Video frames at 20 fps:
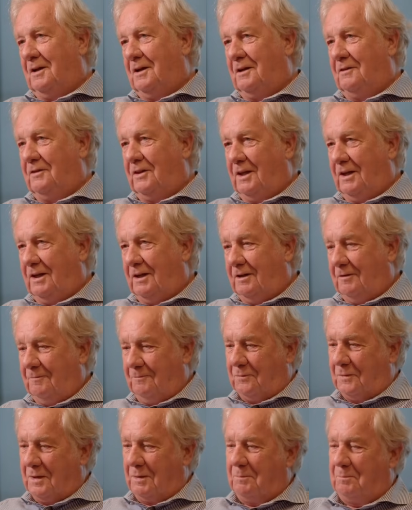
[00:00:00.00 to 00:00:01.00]
and then
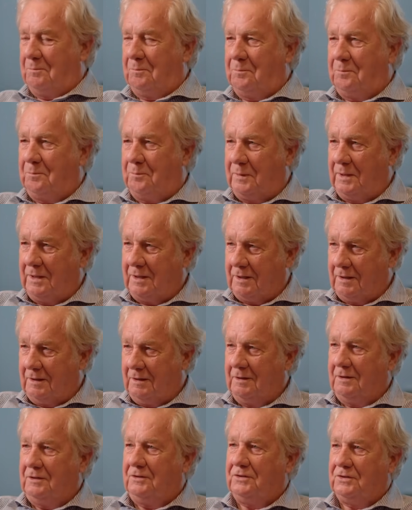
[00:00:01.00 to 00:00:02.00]

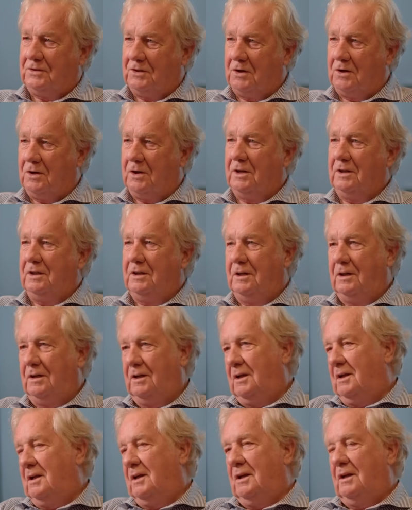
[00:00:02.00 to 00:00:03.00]
pick a side
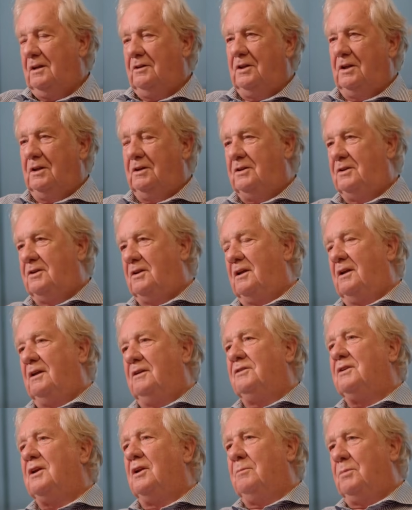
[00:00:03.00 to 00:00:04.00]
that
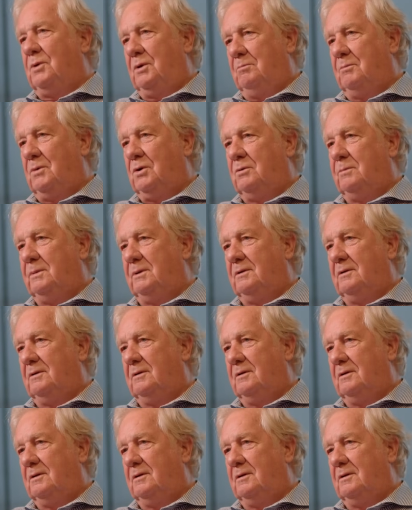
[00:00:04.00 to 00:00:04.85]
is going to beat Melbourne.